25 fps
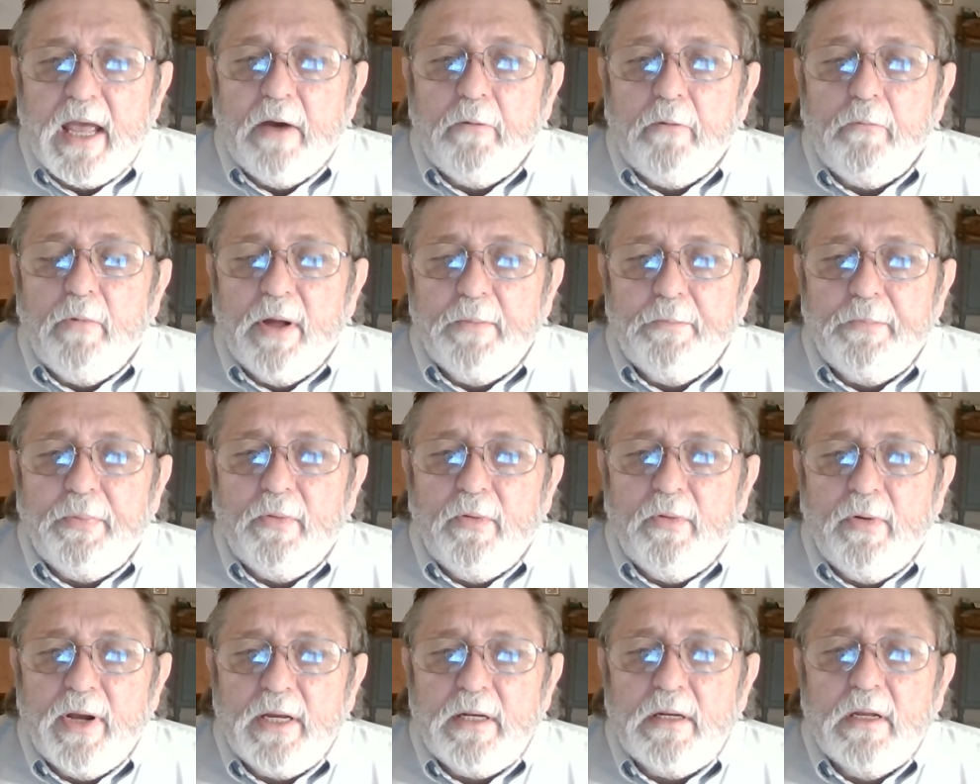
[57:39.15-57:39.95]
At one
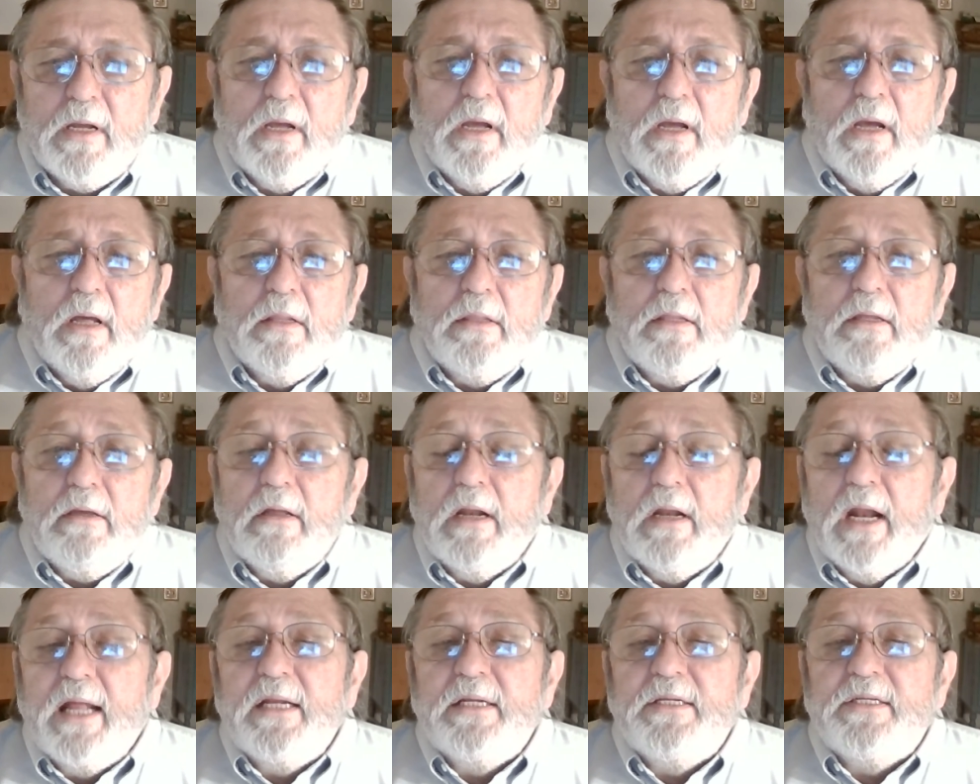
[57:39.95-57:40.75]
point, the
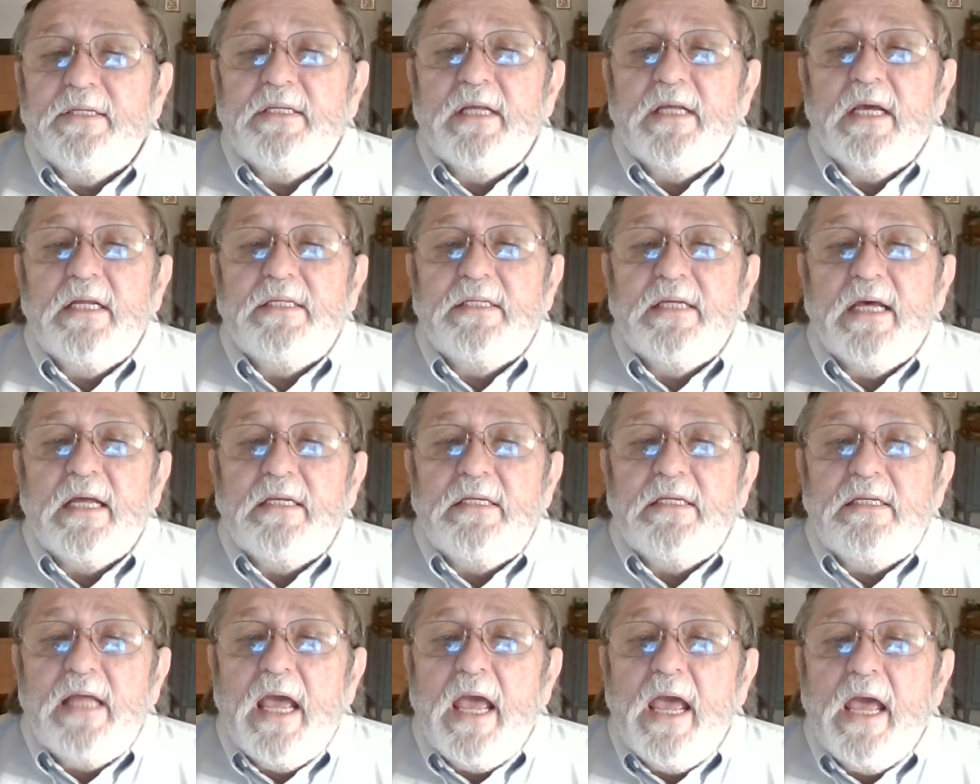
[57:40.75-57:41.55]
United States
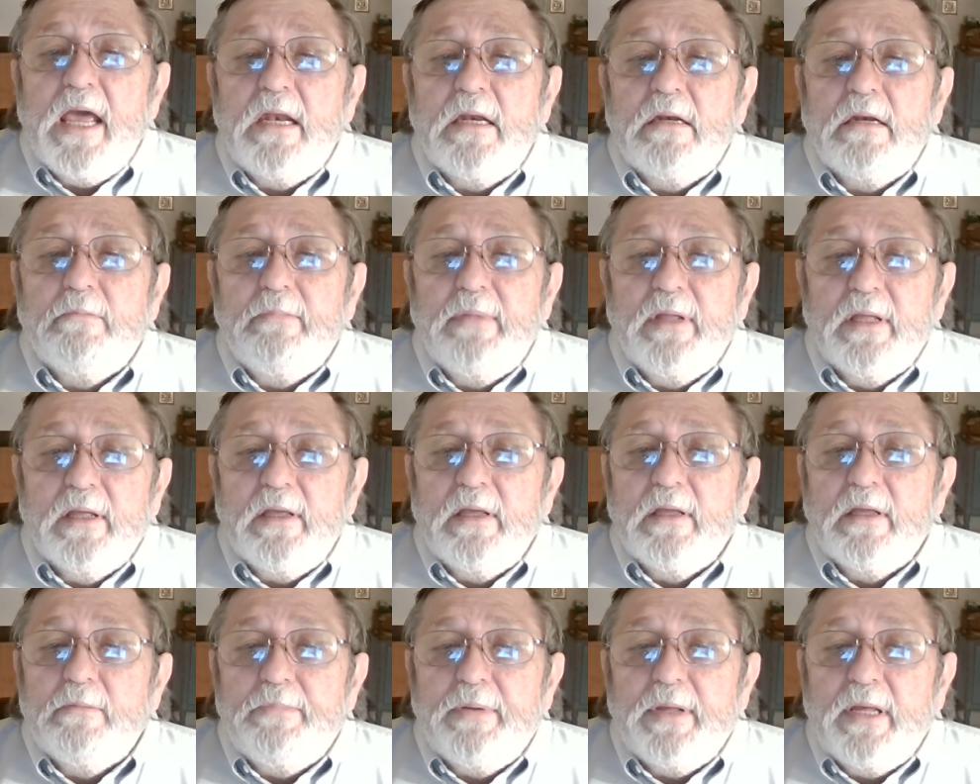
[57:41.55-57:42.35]
had 10
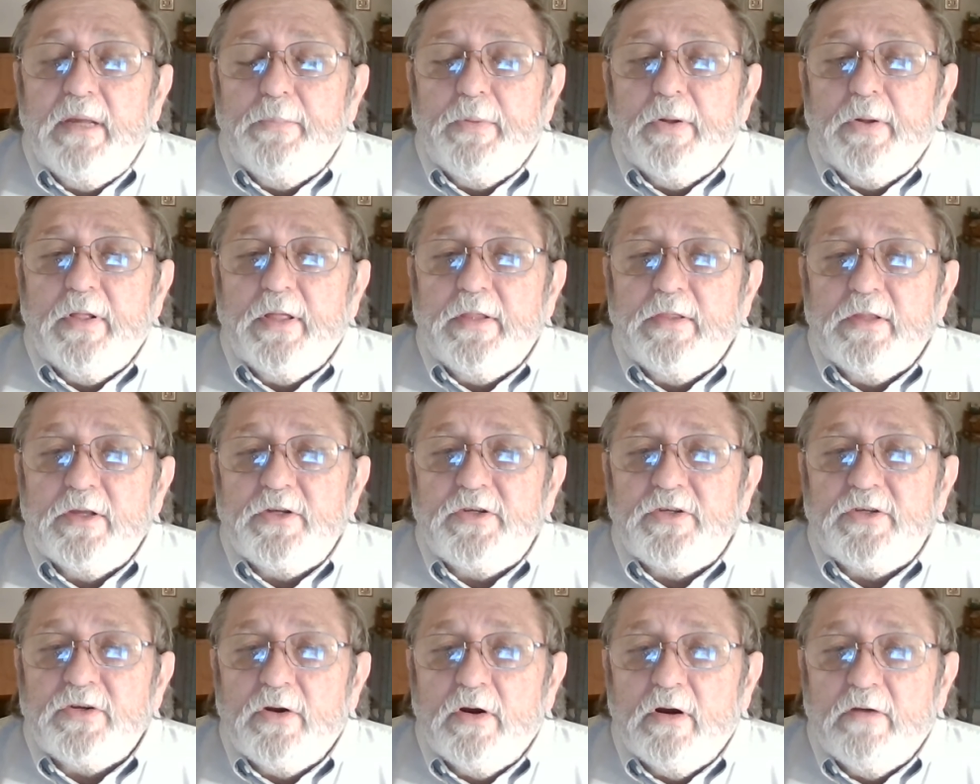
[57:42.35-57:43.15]
million people in the
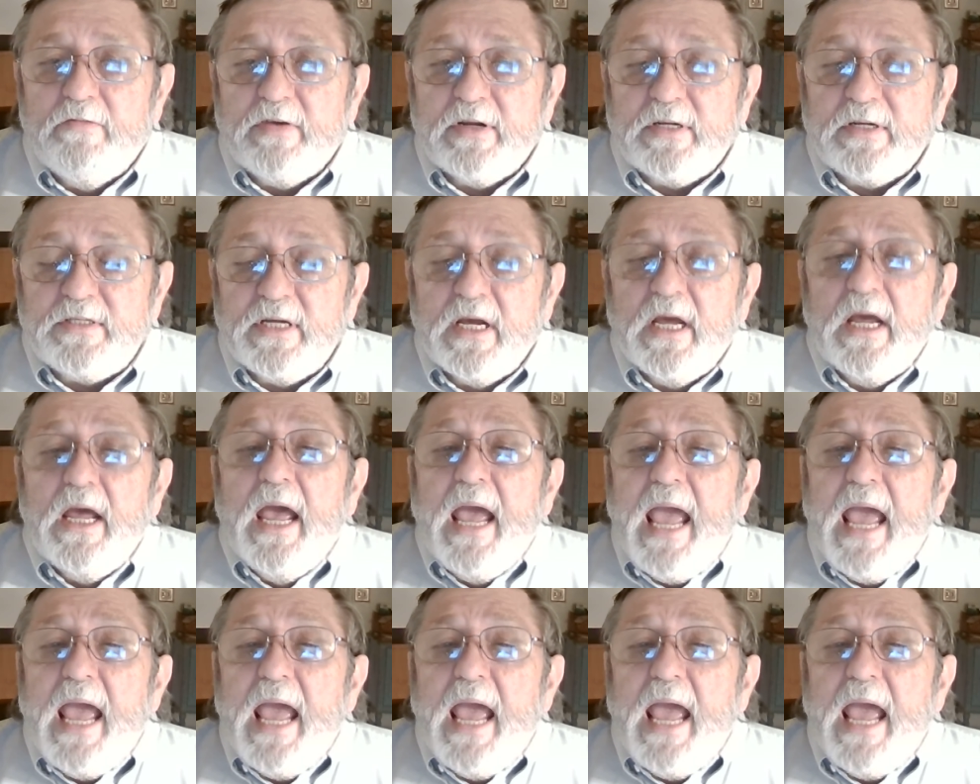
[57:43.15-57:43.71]
service.